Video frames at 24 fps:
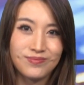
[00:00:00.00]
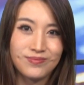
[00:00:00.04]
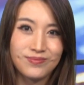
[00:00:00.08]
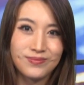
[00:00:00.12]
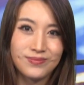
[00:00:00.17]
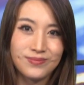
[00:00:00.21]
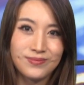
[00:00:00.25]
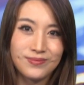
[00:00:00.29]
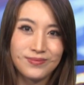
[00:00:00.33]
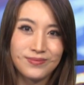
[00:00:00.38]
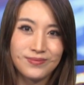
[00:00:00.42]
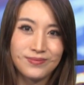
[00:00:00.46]

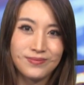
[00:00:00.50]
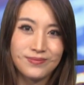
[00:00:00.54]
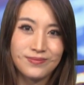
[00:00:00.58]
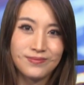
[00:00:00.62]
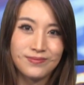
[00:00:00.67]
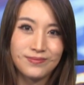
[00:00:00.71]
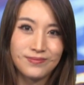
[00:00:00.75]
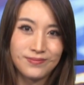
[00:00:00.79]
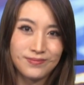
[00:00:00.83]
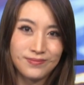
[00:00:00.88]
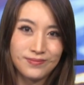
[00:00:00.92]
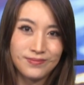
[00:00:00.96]

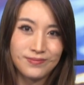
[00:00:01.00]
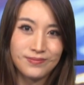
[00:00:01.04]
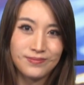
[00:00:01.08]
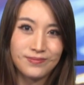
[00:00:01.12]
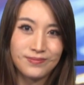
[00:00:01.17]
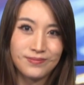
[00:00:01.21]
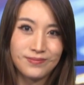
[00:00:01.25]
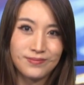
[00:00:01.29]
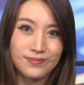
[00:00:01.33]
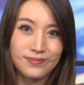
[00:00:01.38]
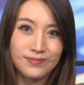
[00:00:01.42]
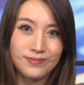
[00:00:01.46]

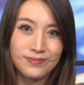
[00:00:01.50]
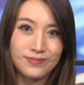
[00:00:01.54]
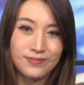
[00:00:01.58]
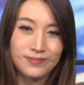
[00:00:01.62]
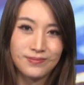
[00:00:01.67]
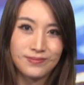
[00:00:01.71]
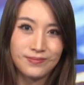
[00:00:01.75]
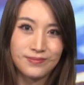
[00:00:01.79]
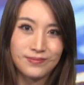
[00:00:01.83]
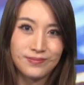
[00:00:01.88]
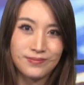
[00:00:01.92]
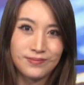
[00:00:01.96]

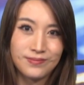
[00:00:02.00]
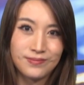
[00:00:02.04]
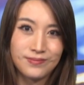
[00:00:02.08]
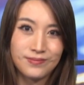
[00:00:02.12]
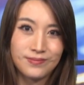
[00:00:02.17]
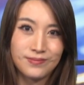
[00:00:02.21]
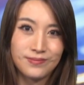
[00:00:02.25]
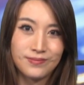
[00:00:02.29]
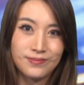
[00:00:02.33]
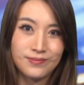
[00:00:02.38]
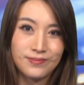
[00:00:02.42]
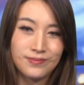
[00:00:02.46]

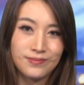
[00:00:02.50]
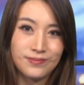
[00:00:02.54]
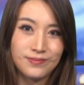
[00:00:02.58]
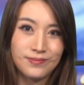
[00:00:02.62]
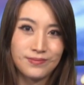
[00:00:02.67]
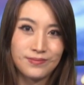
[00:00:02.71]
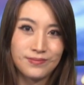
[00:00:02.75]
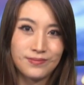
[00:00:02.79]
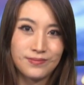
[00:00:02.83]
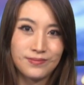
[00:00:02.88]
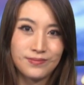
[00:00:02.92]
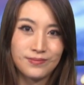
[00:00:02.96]

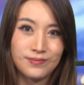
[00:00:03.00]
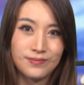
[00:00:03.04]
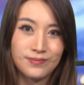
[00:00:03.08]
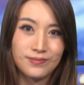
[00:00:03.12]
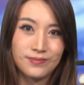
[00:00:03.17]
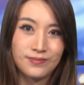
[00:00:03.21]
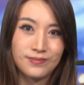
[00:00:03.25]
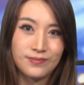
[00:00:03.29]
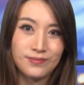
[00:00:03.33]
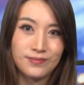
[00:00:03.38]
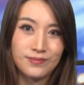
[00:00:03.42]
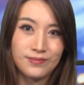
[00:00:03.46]

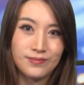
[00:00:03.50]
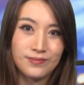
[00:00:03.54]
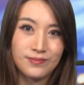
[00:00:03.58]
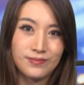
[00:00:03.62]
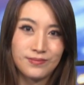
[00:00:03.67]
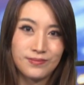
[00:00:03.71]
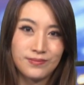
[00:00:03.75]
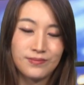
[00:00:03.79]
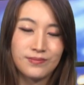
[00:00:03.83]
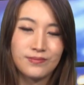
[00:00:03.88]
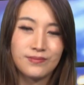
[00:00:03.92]
This person isn't speaking.